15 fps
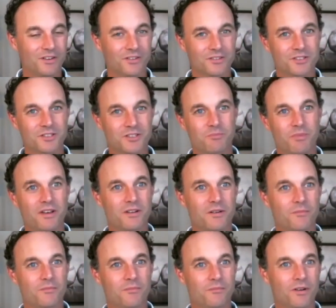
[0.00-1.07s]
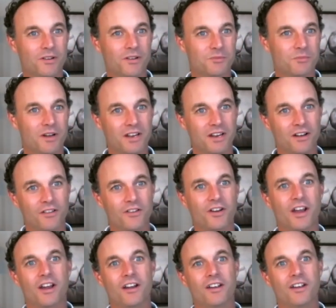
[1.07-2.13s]
spend a bunch of money in other
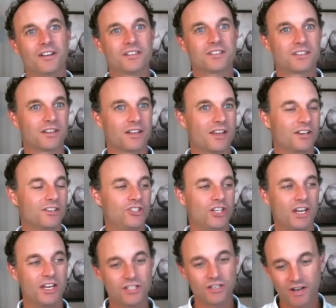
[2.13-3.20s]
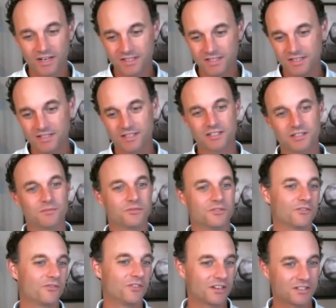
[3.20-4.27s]
areas to like change out IT systems
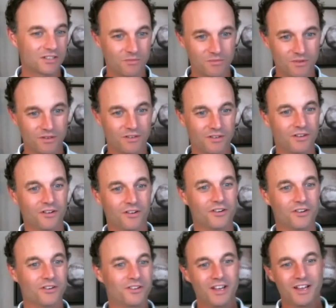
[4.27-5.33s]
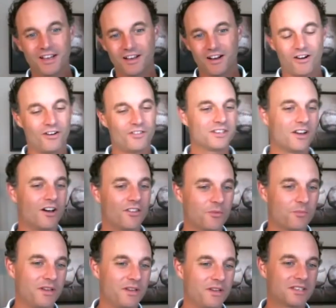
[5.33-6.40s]
or fix computer, or all these other
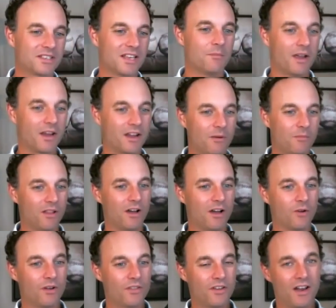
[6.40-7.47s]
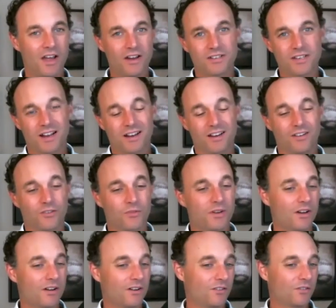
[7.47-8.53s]
pieces that might come along with it. Now you're talking
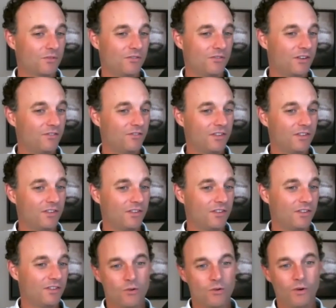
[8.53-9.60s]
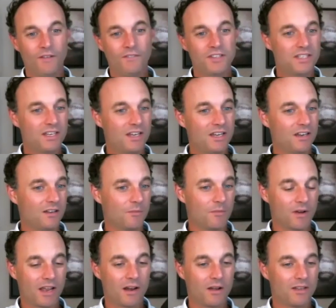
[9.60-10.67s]
300, 350. We've seen them
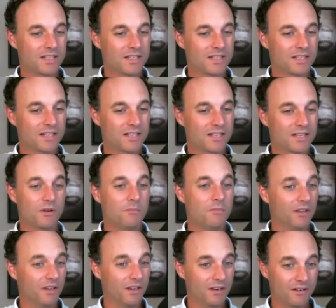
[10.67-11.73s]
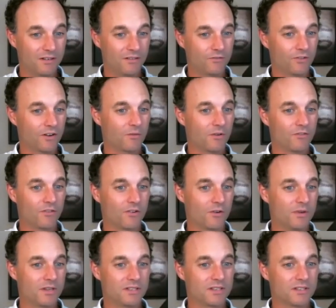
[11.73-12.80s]
get as high as 3 million for a
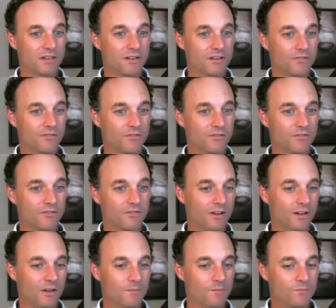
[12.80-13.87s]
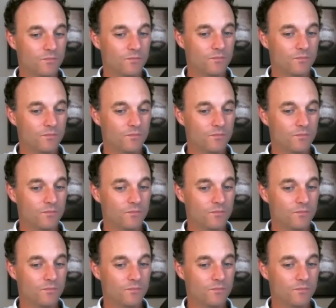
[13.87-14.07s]
business um,